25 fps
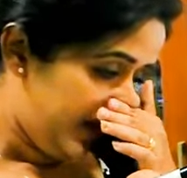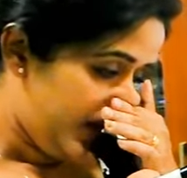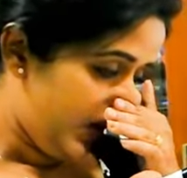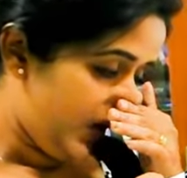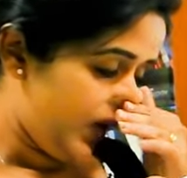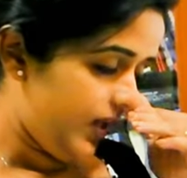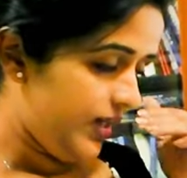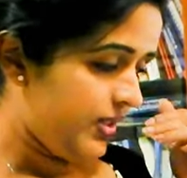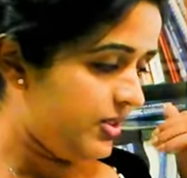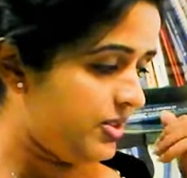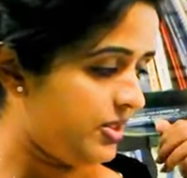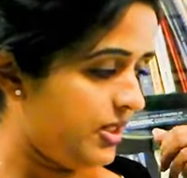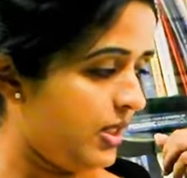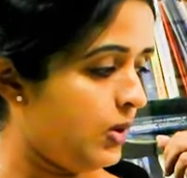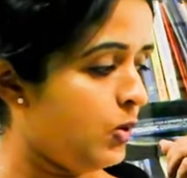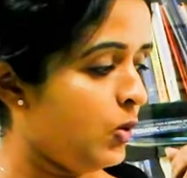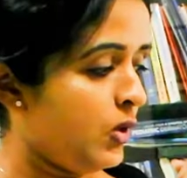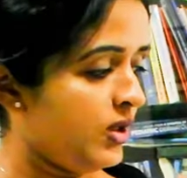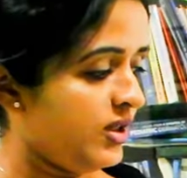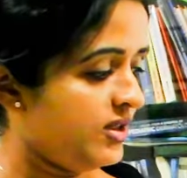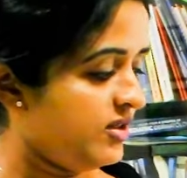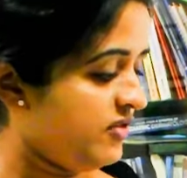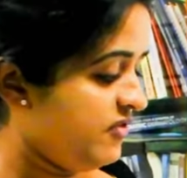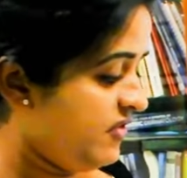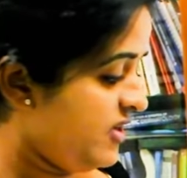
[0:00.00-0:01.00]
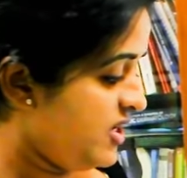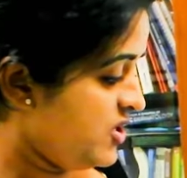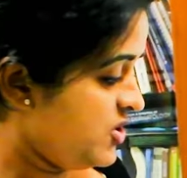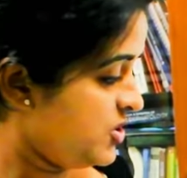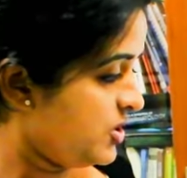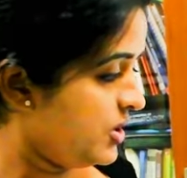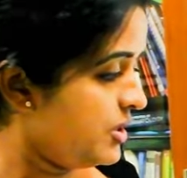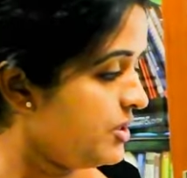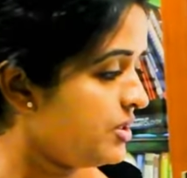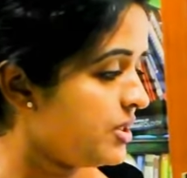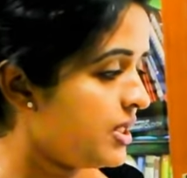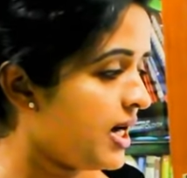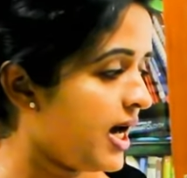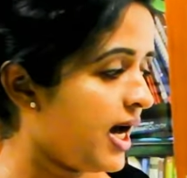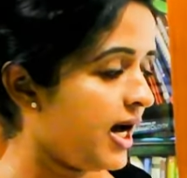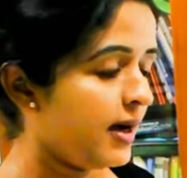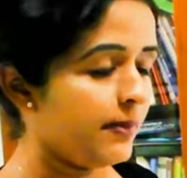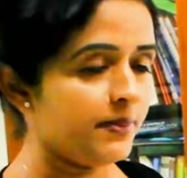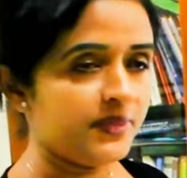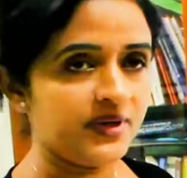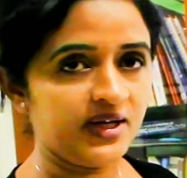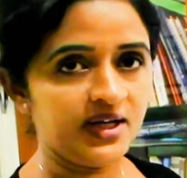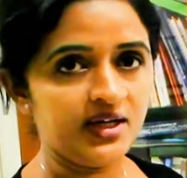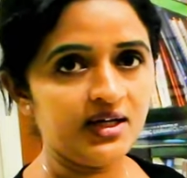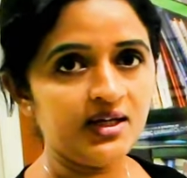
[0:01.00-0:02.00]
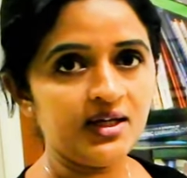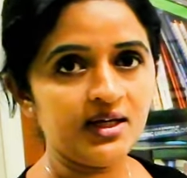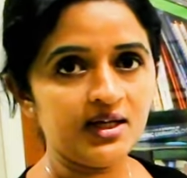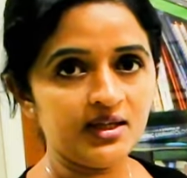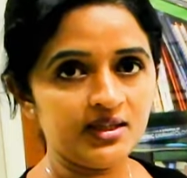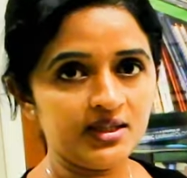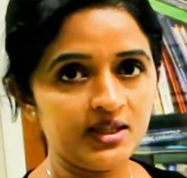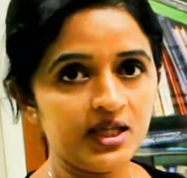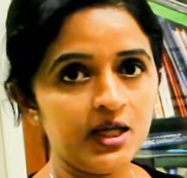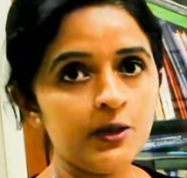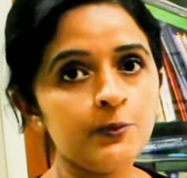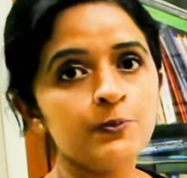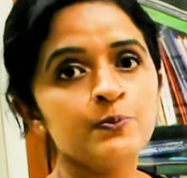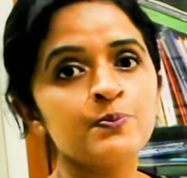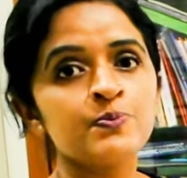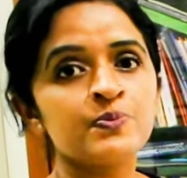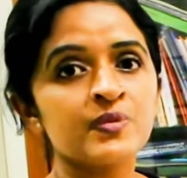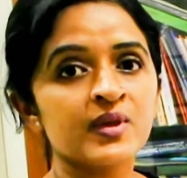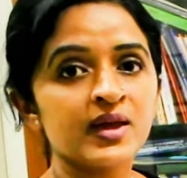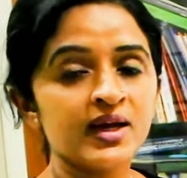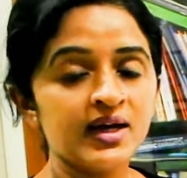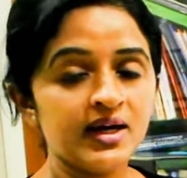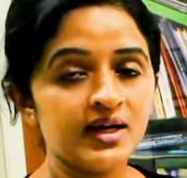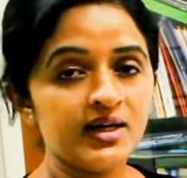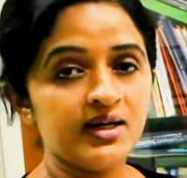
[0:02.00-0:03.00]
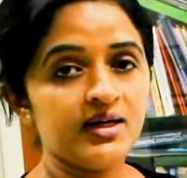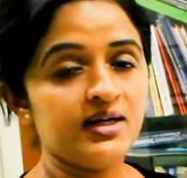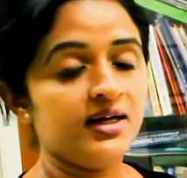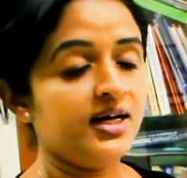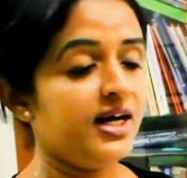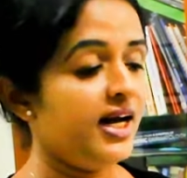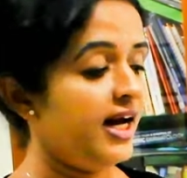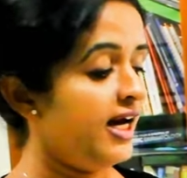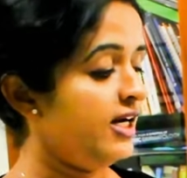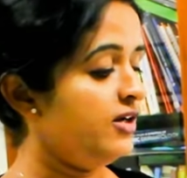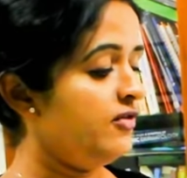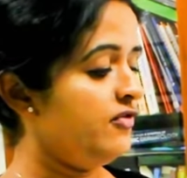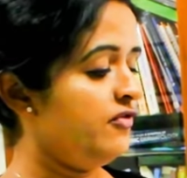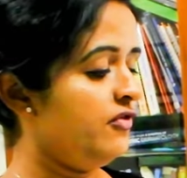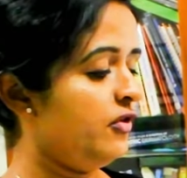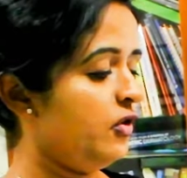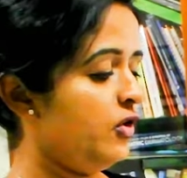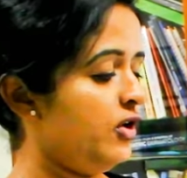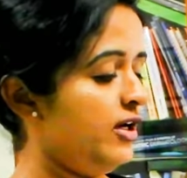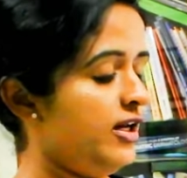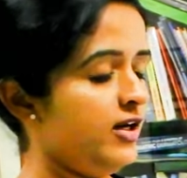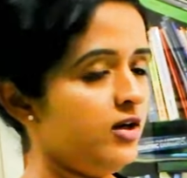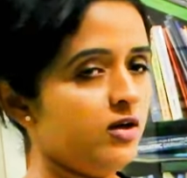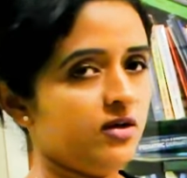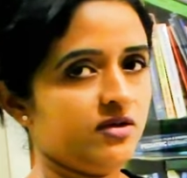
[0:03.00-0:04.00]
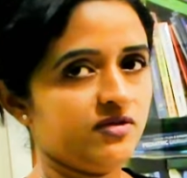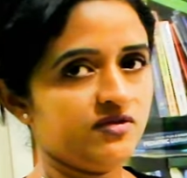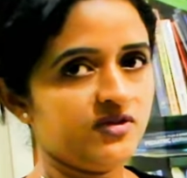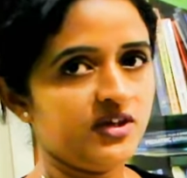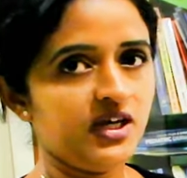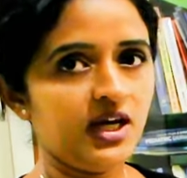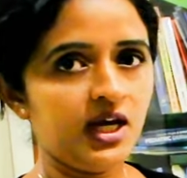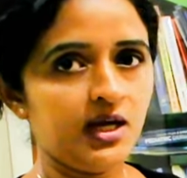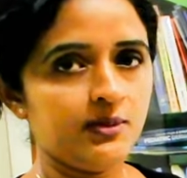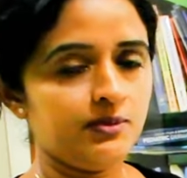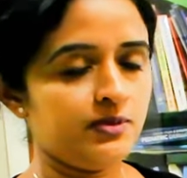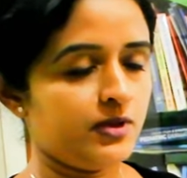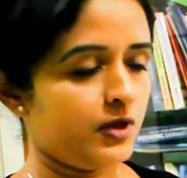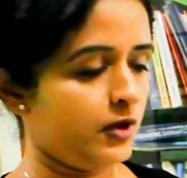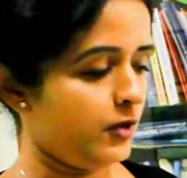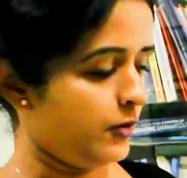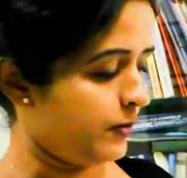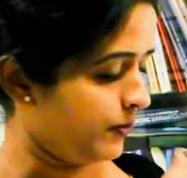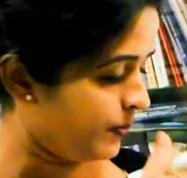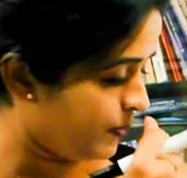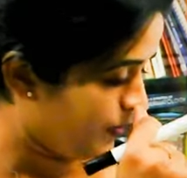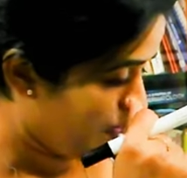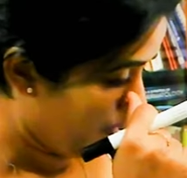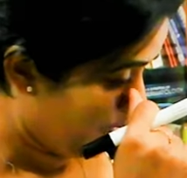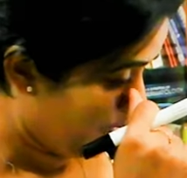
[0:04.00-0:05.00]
Now let's see what are the features happening in the uh, head folding of the embryo.